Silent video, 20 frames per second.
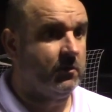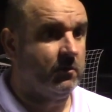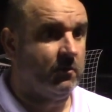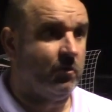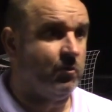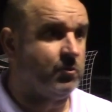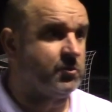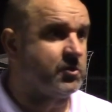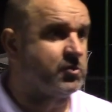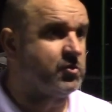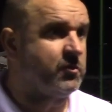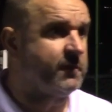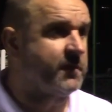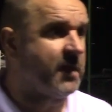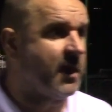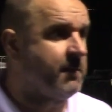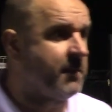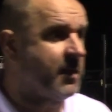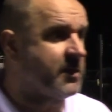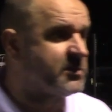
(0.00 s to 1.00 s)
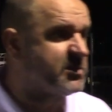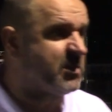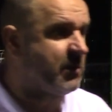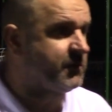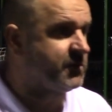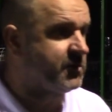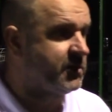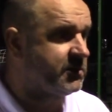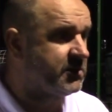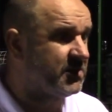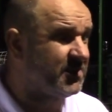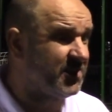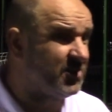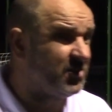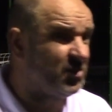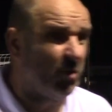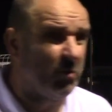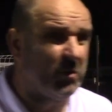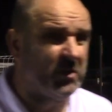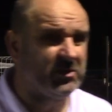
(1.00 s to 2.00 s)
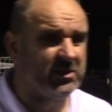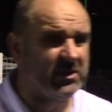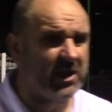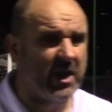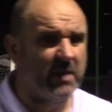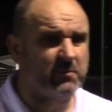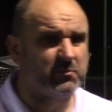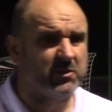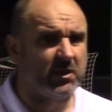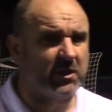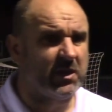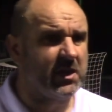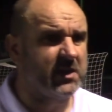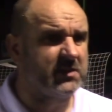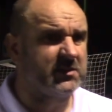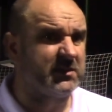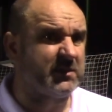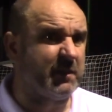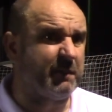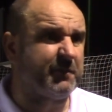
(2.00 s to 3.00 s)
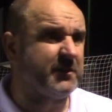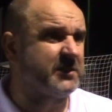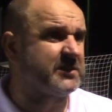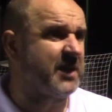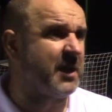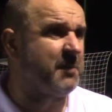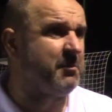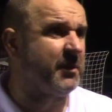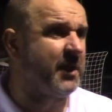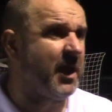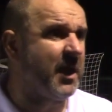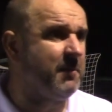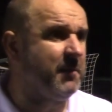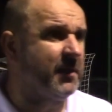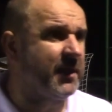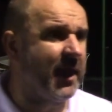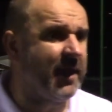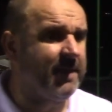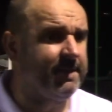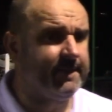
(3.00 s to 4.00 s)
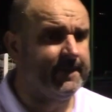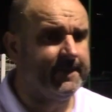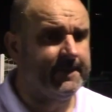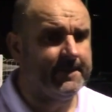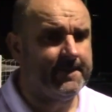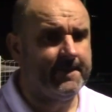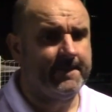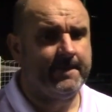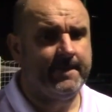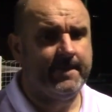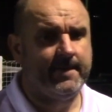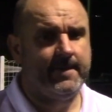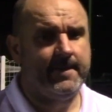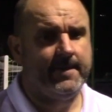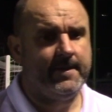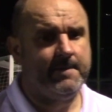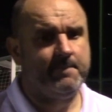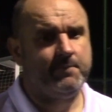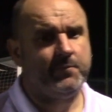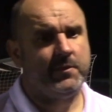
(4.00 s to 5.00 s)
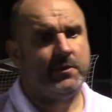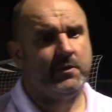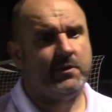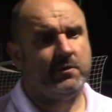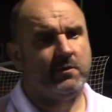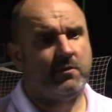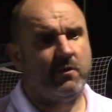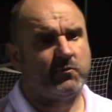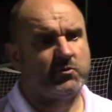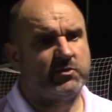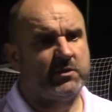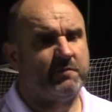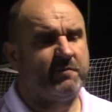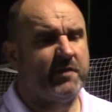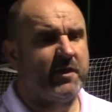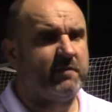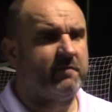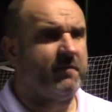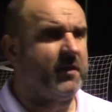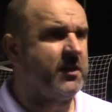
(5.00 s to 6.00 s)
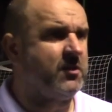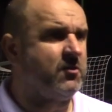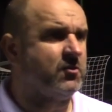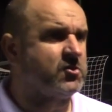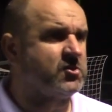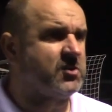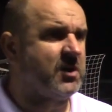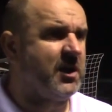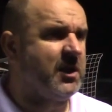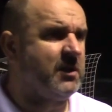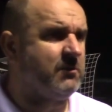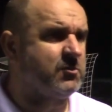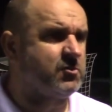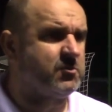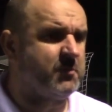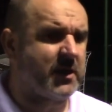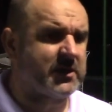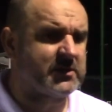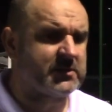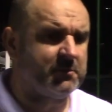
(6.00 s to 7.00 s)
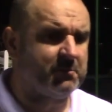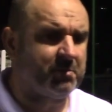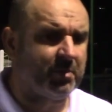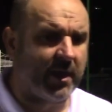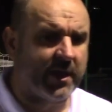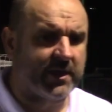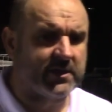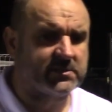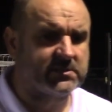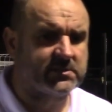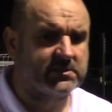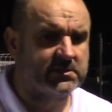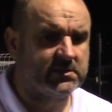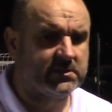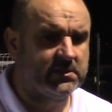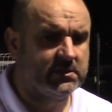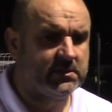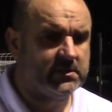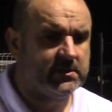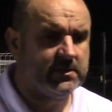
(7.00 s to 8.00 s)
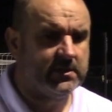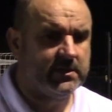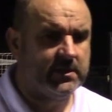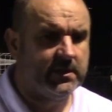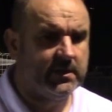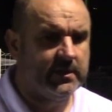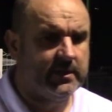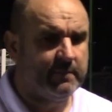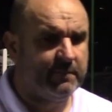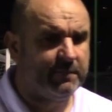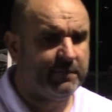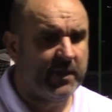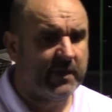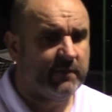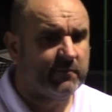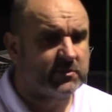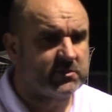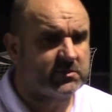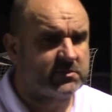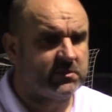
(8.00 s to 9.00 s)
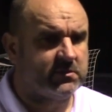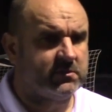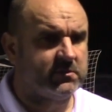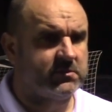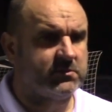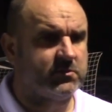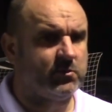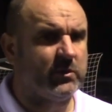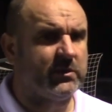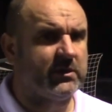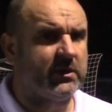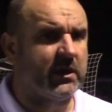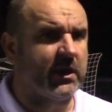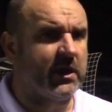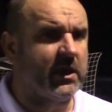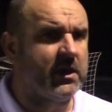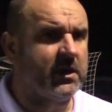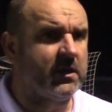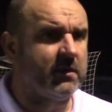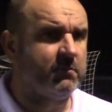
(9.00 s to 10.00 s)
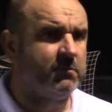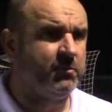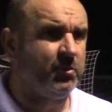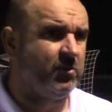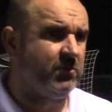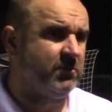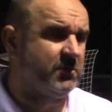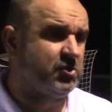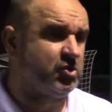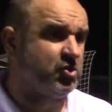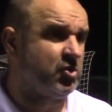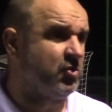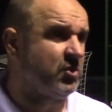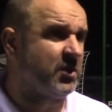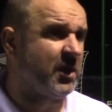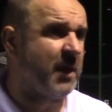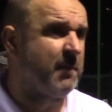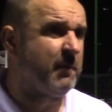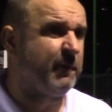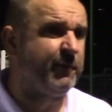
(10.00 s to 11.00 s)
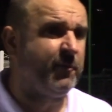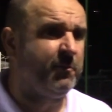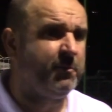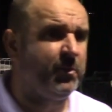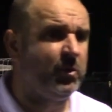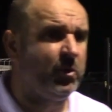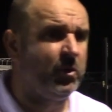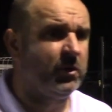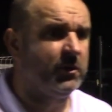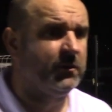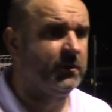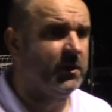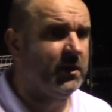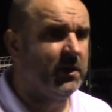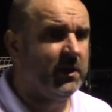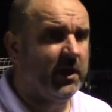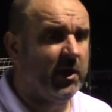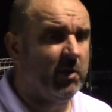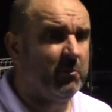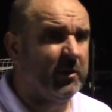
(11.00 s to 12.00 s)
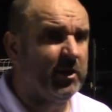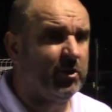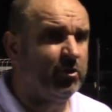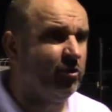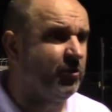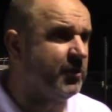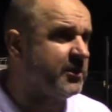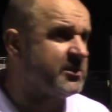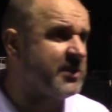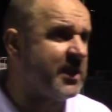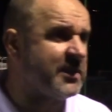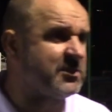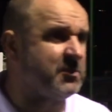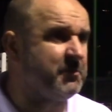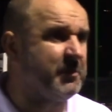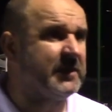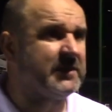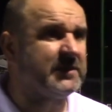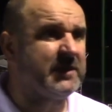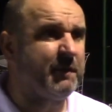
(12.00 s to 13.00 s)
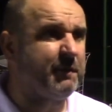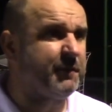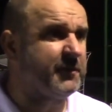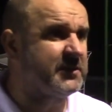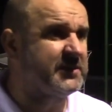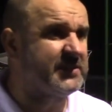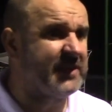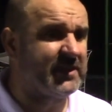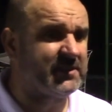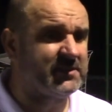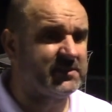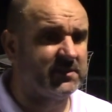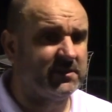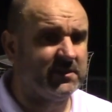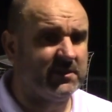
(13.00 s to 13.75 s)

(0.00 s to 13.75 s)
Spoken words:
Always a tough game against South Shields. There's no easy games in the league. It's a different type of game again. Obviously a very, very good side with some excellent players, favourites to win the league. But just another game of football, and there'll be another test. There'll be a different test.